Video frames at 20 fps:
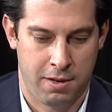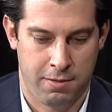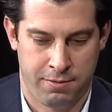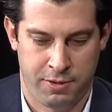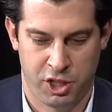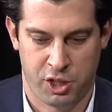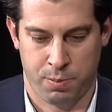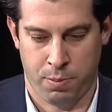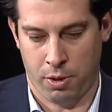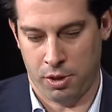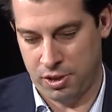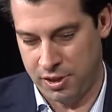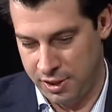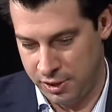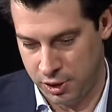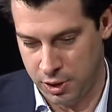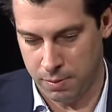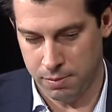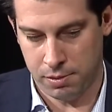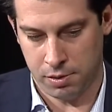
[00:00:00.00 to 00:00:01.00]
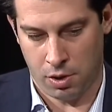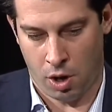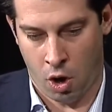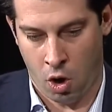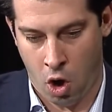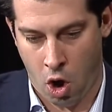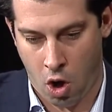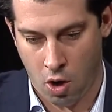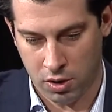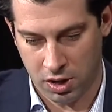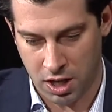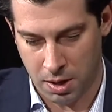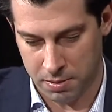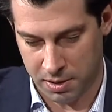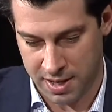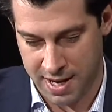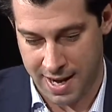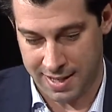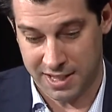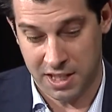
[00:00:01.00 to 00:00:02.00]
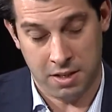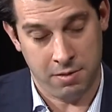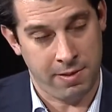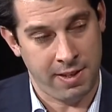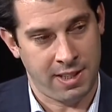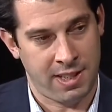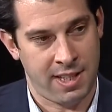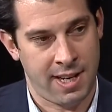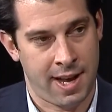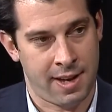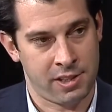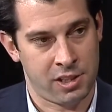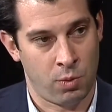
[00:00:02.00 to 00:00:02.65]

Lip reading: of dispersed systems are all connected to VTS.